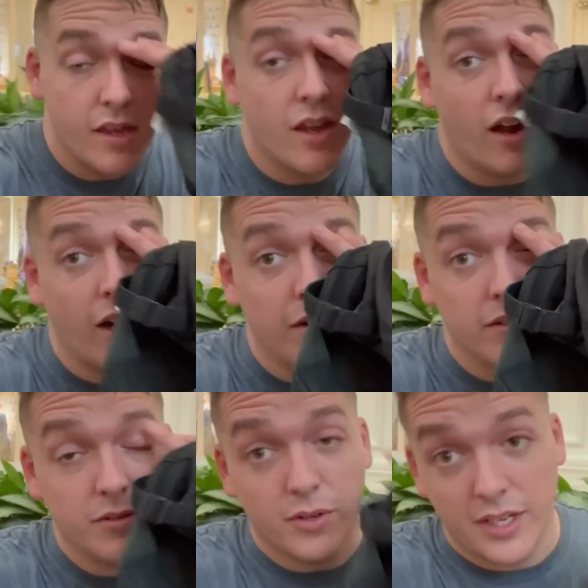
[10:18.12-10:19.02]
All
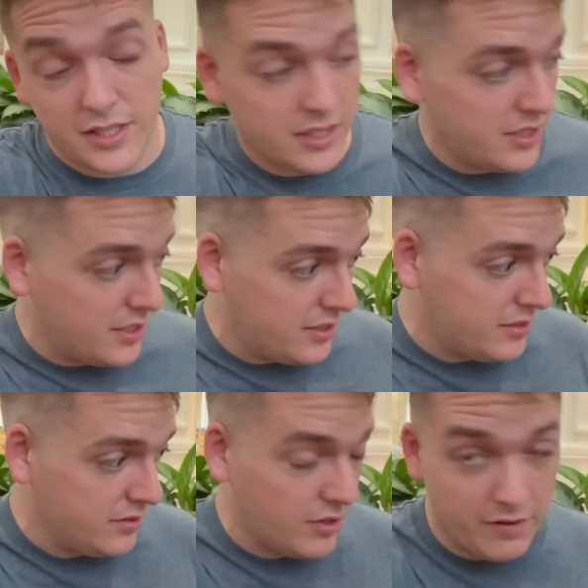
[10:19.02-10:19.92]
right, we're at the
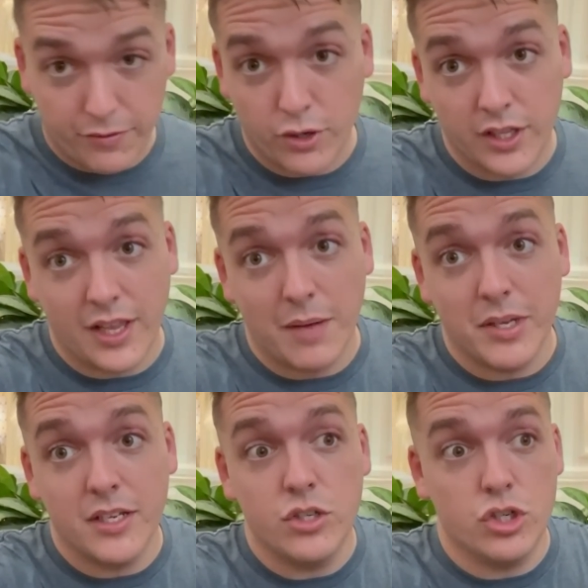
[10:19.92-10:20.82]
Grand Floridian
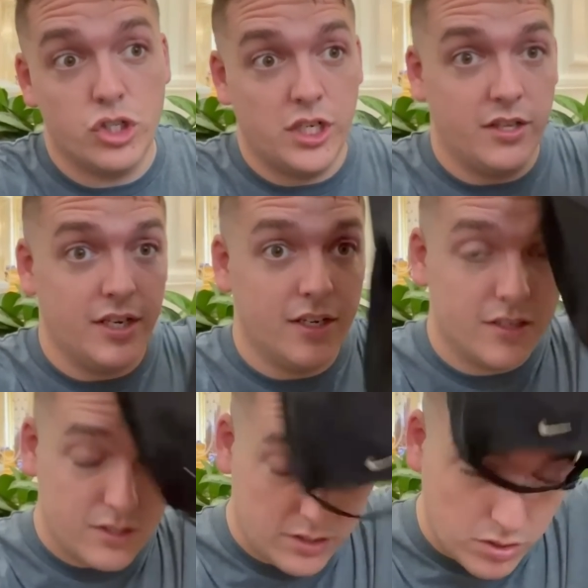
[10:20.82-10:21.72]
lobby, just chilling,
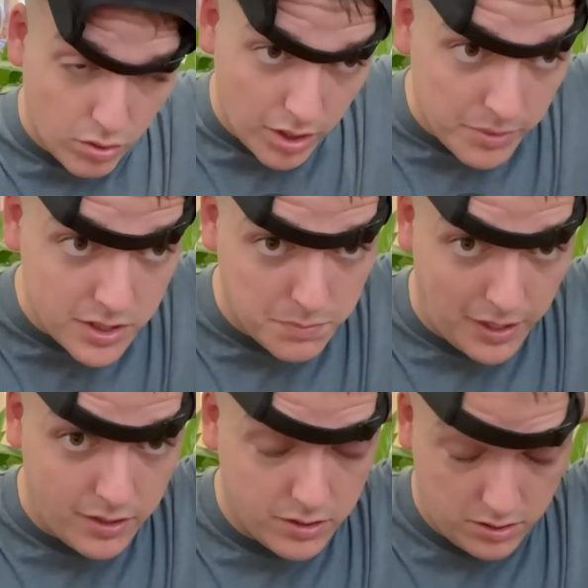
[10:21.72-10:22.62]
soaking up the
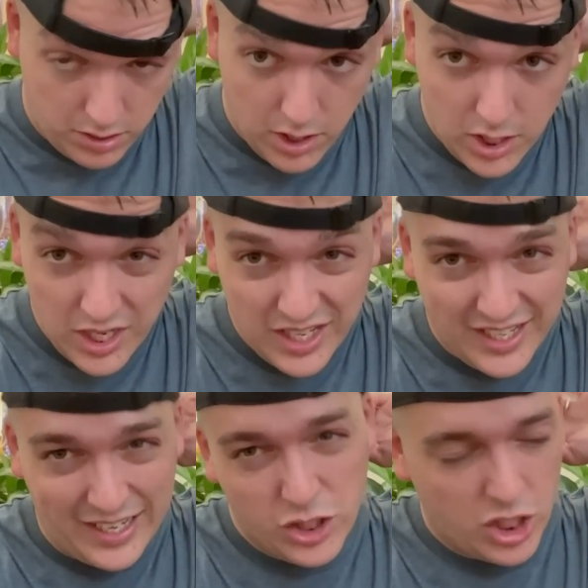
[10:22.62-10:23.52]
smells,
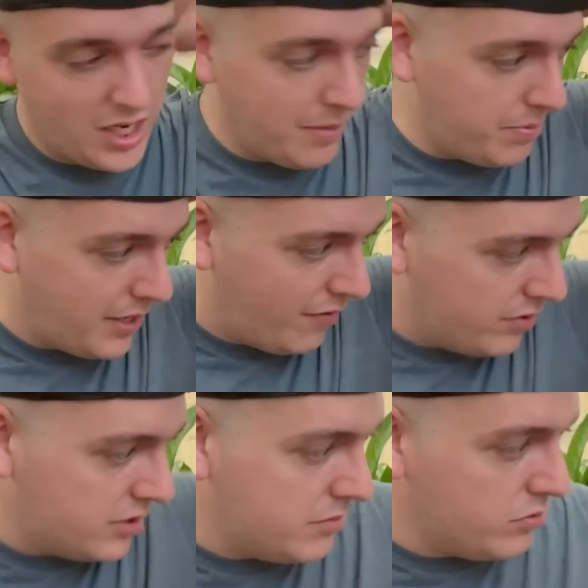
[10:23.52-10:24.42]
catching up, having some